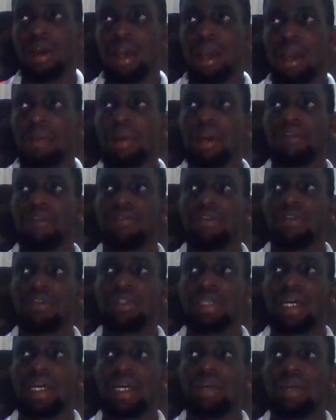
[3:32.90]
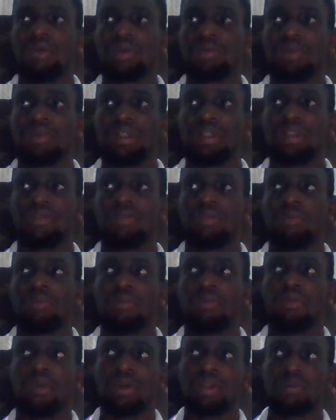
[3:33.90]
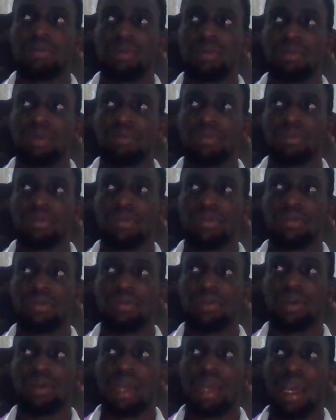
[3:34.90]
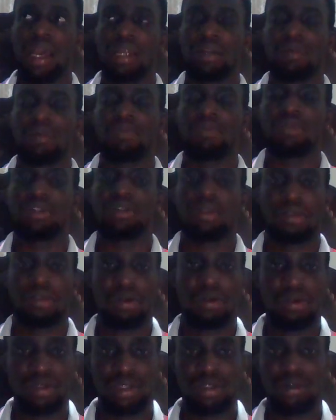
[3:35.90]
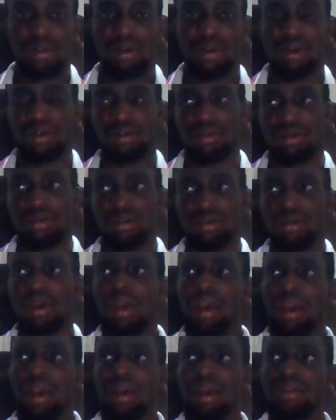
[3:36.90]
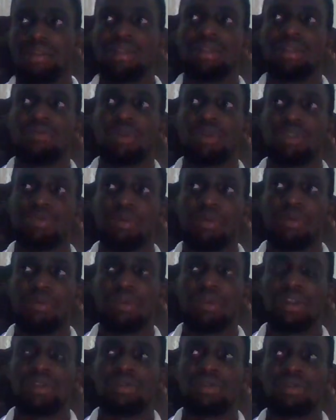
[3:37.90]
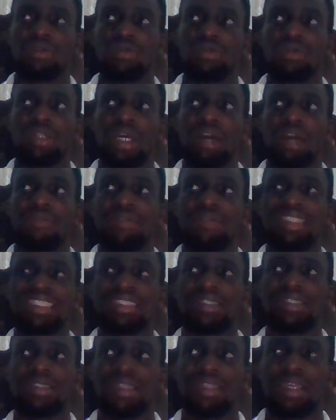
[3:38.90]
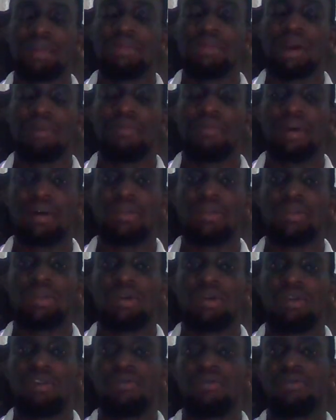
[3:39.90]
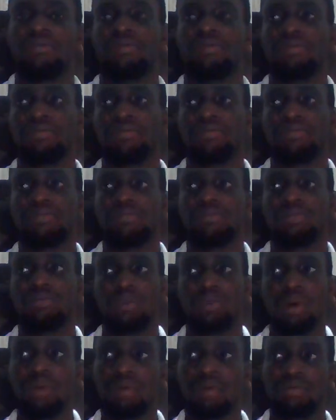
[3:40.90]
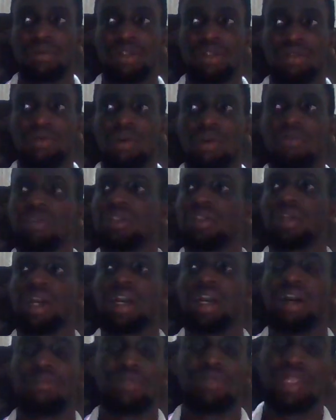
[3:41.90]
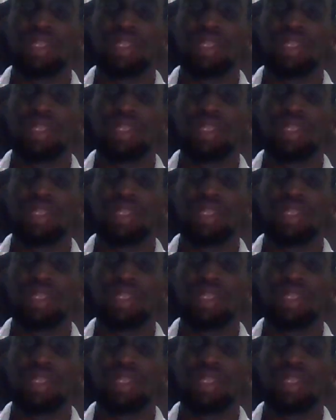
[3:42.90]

I mean, at first, I was bidding for multiple people. I did not put the thoughts into, and since multiple people don't have the same amount of problems, one person can have